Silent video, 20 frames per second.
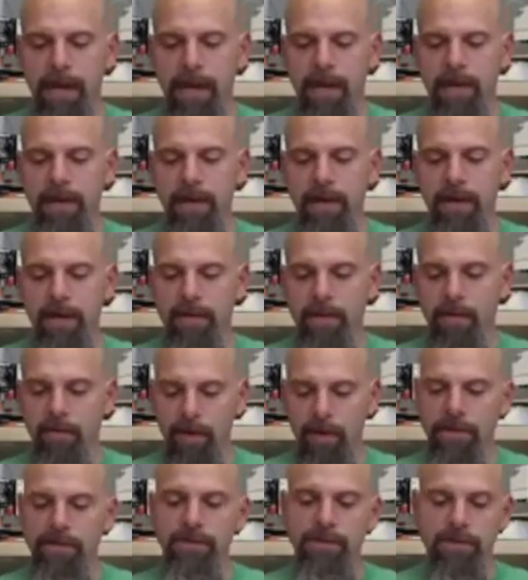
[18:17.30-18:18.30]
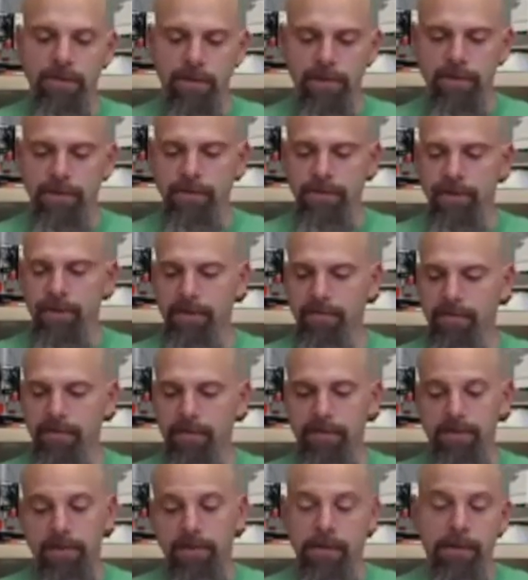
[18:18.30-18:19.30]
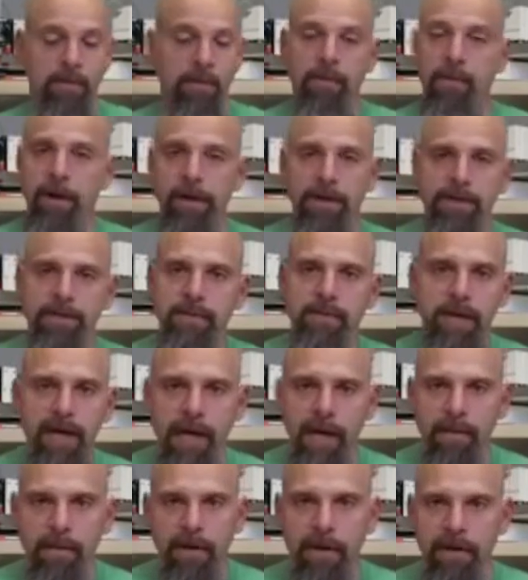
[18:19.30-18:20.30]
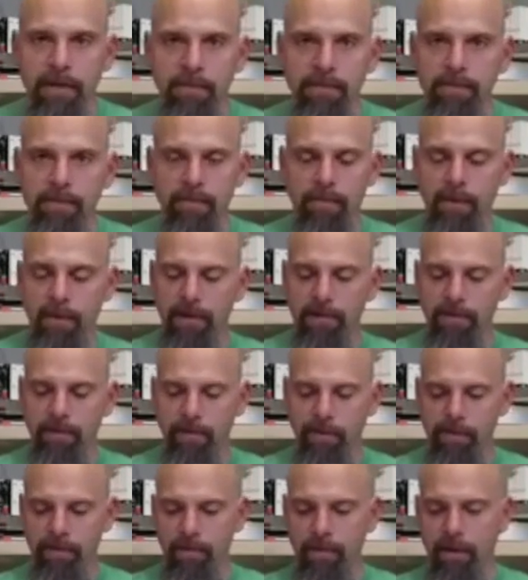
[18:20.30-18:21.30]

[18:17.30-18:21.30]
And uh, then we can source, if there's cheaper wires to be had, we can, we can source them.